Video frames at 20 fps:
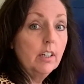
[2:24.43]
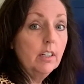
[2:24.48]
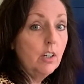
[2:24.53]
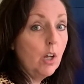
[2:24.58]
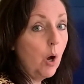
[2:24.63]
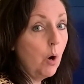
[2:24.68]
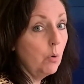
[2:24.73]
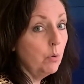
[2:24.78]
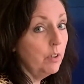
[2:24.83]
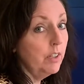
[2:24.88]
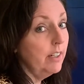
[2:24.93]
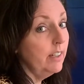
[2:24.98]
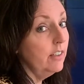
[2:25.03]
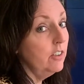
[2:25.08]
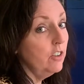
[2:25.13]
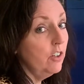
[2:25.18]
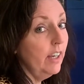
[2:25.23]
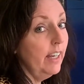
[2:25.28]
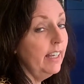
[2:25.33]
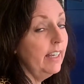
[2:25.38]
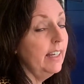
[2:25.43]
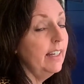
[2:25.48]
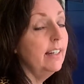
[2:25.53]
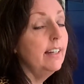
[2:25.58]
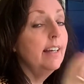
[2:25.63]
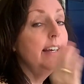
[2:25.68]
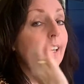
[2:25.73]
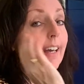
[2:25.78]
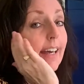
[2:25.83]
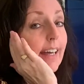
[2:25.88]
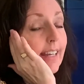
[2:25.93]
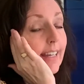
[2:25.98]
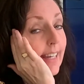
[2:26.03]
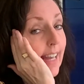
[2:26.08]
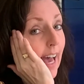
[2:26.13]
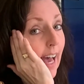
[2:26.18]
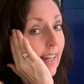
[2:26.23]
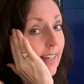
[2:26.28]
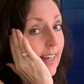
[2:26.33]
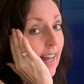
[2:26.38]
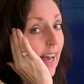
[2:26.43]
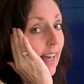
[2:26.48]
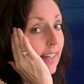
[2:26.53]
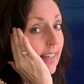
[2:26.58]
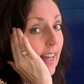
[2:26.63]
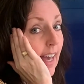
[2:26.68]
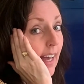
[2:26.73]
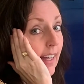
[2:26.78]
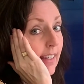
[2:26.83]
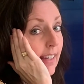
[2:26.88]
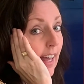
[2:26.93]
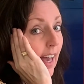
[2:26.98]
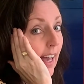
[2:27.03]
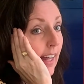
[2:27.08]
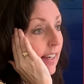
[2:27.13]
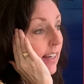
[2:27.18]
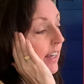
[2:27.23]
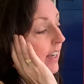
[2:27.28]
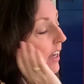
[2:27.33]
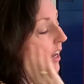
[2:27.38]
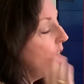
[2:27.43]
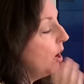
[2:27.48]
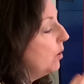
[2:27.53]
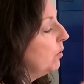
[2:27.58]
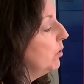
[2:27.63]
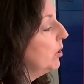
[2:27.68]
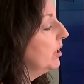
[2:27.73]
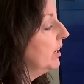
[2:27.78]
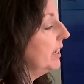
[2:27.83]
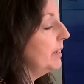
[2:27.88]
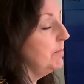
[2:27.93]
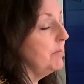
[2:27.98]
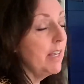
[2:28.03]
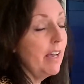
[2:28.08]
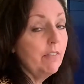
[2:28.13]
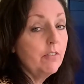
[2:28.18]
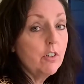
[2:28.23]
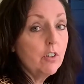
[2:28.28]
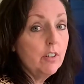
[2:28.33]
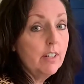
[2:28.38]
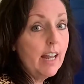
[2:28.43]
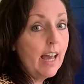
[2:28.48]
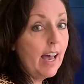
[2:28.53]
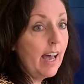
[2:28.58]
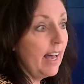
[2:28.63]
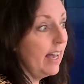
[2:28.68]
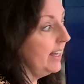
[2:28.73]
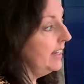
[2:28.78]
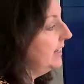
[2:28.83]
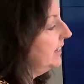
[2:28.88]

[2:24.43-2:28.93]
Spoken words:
and hold it in your head. 9, 9, 9, 9. What comes after 9?